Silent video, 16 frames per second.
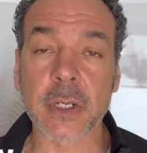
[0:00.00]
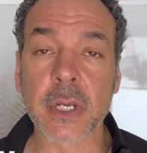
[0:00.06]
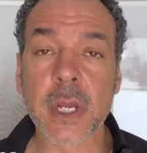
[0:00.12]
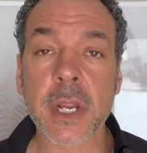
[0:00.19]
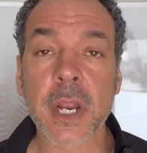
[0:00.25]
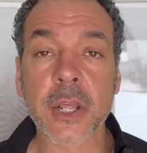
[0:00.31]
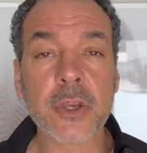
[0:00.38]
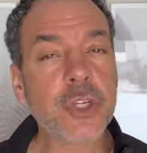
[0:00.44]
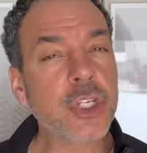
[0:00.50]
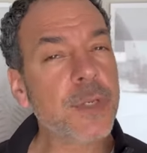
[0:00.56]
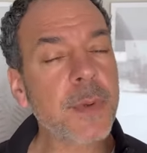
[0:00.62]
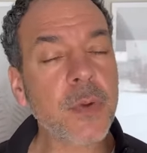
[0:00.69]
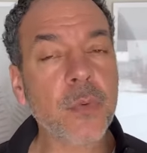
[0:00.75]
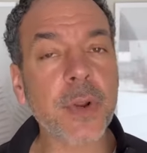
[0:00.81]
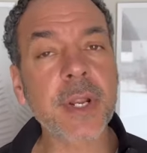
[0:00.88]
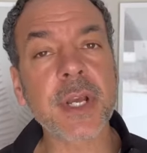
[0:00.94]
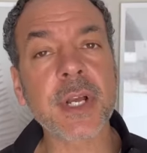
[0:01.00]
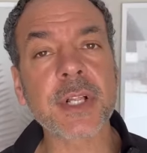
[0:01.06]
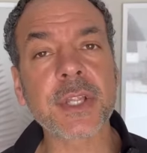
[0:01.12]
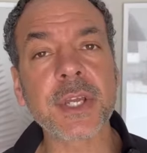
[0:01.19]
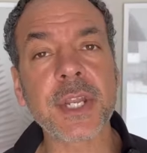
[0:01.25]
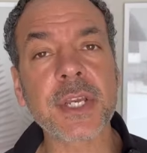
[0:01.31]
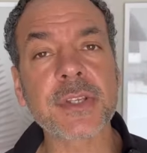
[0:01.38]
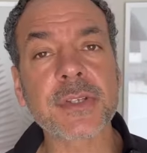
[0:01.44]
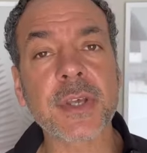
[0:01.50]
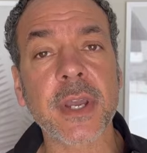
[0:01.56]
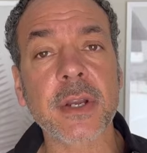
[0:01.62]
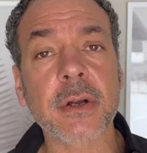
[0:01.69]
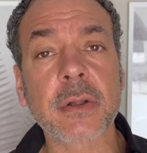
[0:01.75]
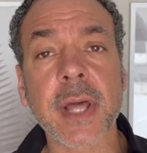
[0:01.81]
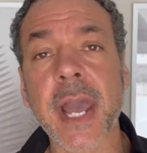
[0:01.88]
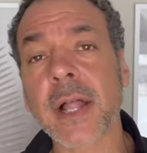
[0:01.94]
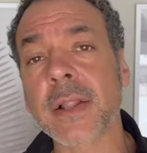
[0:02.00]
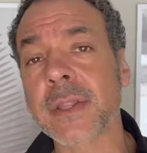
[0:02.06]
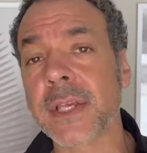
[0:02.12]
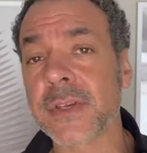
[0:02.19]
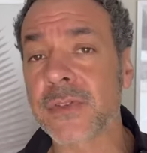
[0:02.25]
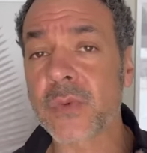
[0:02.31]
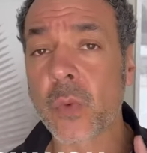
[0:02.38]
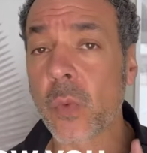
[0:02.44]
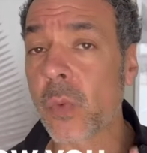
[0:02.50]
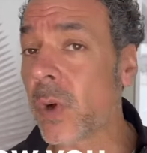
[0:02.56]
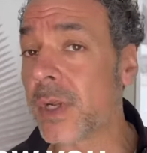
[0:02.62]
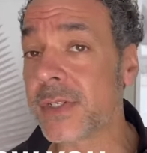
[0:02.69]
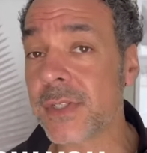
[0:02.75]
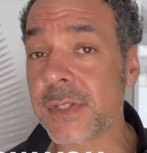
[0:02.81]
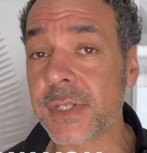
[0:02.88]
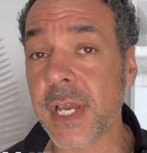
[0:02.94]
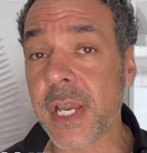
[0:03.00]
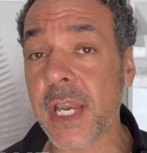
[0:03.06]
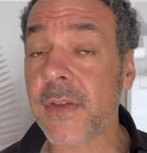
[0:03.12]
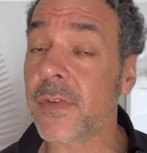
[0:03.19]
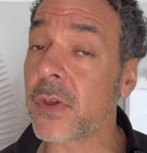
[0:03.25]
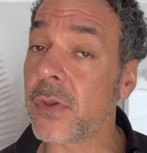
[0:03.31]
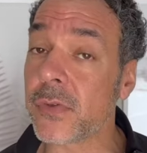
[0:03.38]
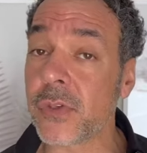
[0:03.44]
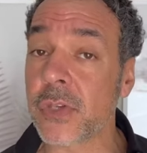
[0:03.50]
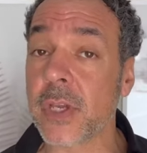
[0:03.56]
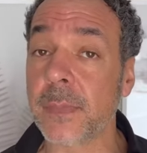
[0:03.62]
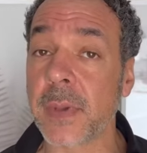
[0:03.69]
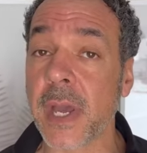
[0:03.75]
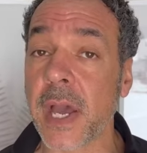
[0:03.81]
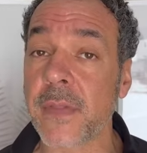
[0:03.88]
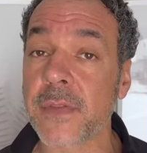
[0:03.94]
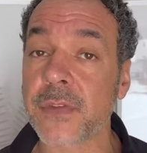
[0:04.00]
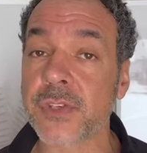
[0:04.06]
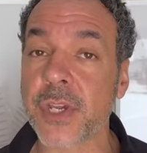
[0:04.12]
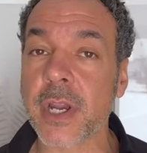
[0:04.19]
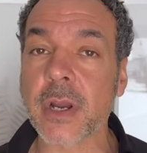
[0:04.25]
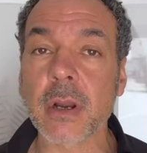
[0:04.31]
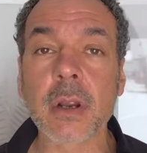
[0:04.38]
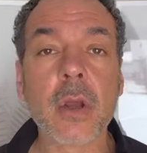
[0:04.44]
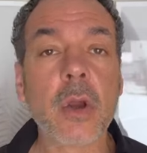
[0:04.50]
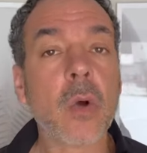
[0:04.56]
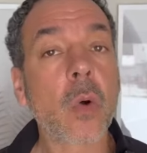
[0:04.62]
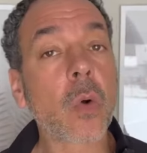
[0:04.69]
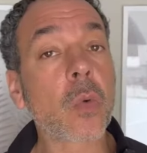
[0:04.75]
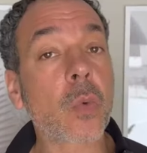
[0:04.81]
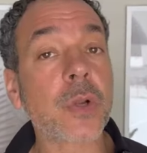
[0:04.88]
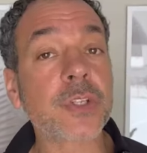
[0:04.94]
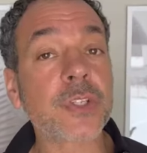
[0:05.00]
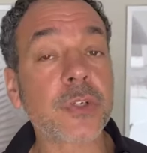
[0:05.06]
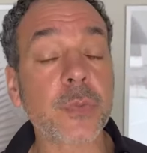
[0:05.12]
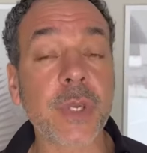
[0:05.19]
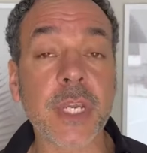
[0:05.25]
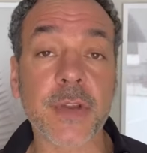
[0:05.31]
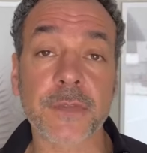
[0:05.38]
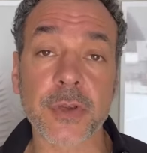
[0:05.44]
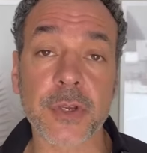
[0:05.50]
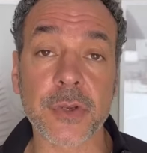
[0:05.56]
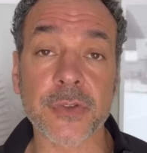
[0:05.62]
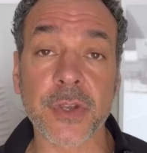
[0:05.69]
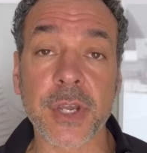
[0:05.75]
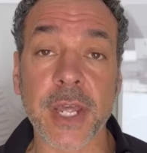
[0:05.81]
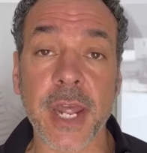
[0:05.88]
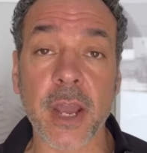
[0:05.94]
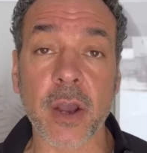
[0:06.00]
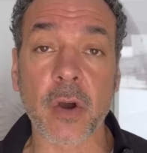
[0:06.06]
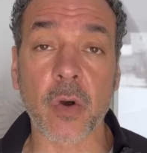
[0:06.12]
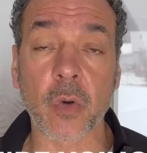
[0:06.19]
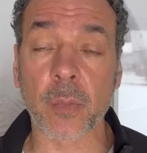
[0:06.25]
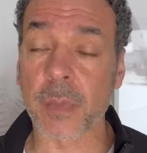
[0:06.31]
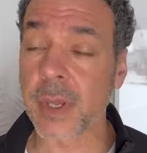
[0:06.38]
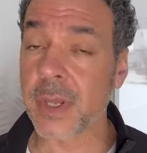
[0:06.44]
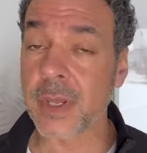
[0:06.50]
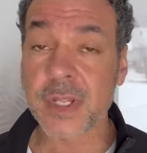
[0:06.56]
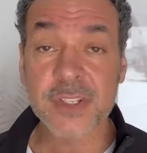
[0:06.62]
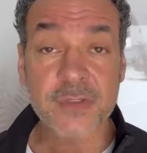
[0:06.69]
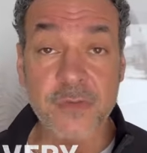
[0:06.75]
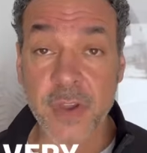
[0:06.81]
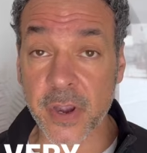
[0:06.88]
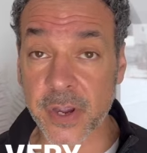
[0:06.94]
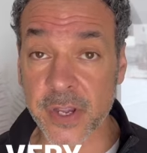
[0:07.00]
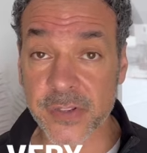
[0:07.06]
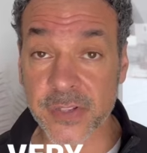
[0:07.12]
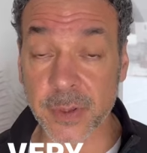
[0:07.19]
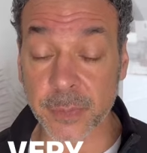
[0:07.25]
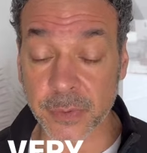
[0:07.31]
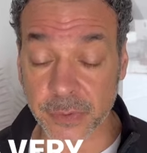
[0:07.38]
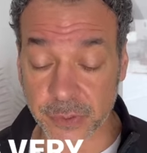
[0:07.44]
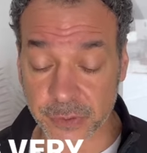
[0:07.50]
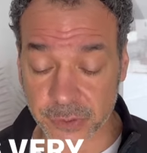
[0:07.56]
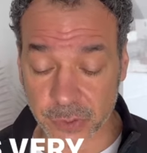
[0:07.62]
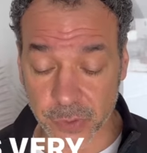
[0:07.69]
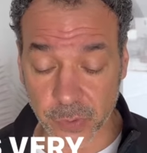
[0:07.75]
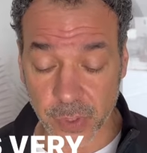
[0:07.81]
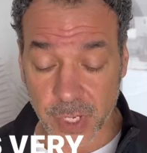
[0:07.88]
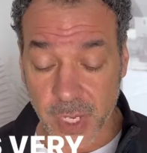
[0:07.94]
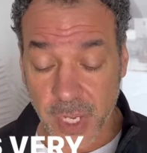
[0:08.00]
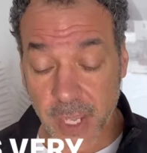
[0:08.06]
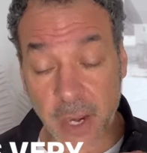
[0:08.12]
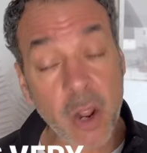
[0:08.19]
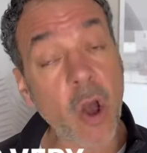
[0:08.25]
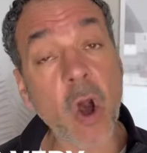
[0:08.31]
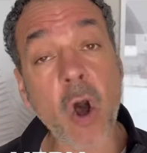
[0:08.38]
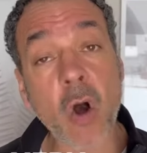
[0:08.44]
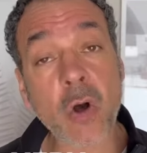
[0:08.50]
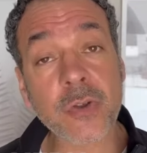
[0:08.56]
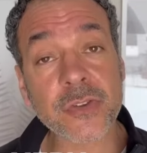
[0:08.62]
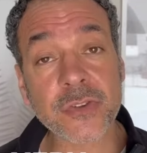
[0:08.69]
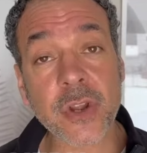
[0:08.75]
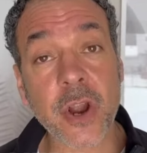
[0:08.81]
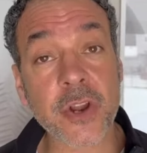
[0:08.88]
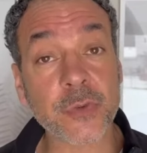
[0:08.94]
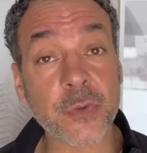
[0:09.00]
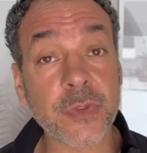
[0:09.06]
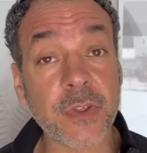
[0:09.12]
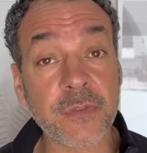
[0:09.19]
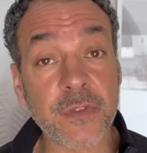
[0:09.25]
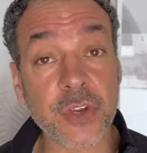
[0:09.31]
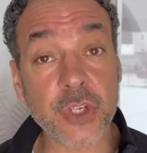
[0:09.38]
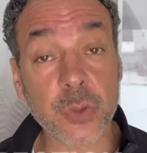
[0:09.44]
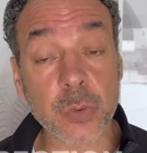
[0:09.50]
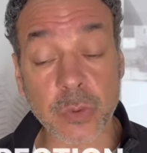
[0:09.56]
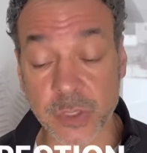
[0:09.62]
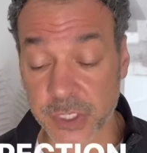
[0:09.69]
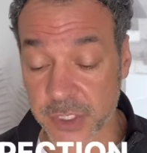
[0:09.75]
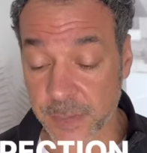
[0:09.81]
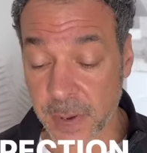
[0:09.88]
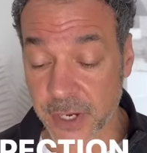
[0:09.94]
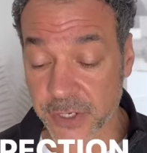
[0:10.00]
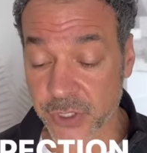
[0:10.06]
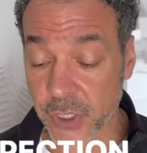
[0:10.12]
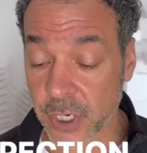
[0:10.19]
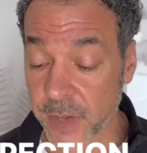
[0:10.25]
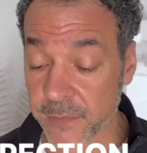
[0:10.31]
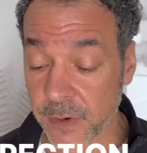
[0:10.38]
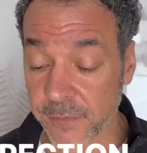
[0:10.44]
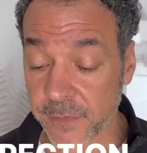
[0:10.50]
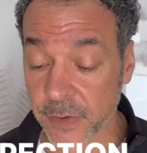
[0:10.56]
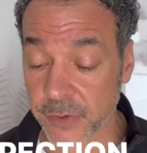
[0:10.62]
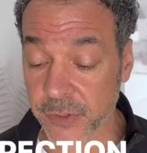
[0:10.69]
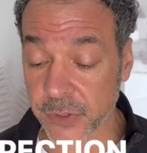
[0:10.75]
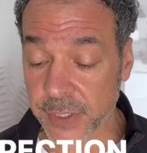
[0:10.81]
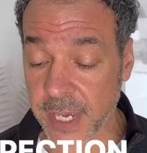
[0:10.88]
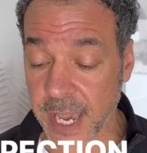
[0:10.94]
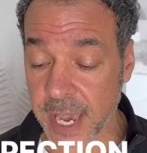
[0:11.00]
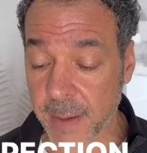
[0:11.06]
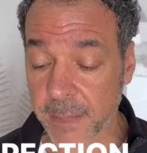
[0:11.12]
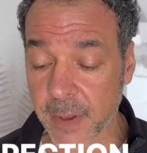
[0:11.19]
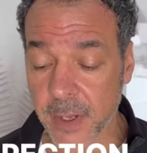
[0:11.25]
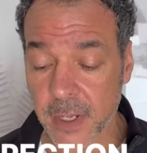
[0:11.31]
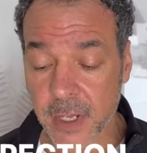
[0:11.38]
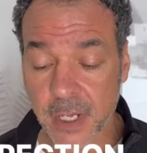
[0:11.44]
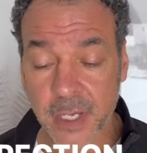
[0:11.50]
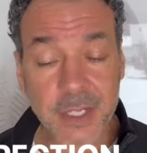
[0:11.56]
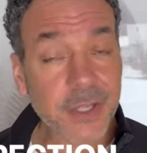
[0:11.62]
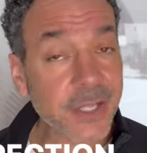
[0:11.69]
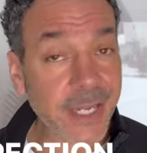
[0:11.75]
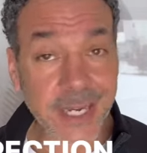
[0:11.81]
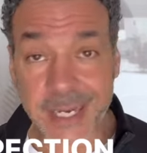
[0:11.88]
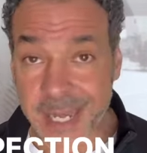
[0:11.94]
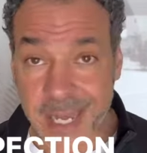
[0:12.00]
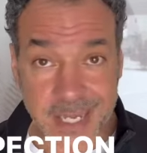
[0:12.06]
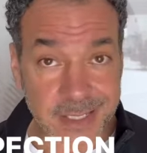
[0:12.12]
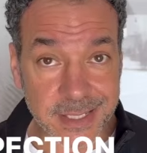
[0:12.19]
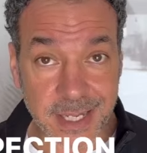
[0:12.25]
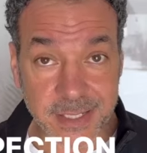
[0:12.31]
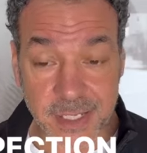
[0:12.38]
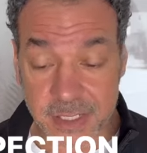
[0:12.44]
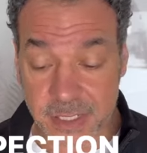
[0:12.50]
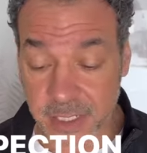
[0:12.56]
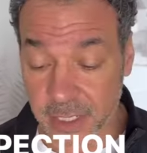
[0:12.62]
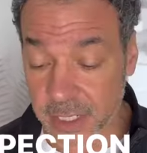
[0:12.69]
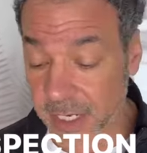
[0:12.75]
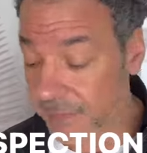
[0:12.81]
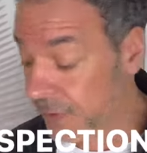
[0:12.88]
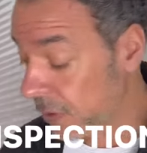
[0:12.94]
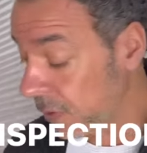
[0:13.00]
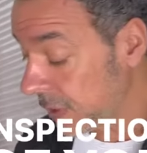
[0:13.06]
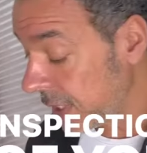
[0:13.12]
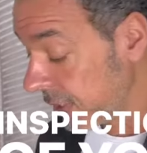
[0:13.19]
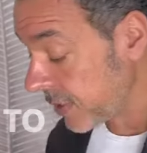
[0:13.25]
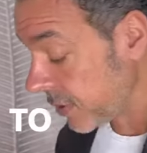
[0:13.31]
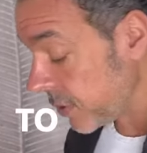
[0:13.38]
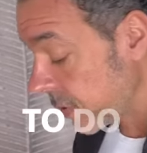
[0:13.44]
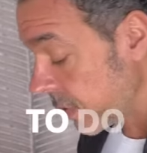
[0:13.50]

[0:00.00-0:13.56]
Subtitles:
Now you should be running a cleaning cycle at least once a day if you're using it behind the chair, or once a week if you're using it at home. It's very simple to do, and it all starts with a visual inspection of your filter cap. Clean as necessary if you need to do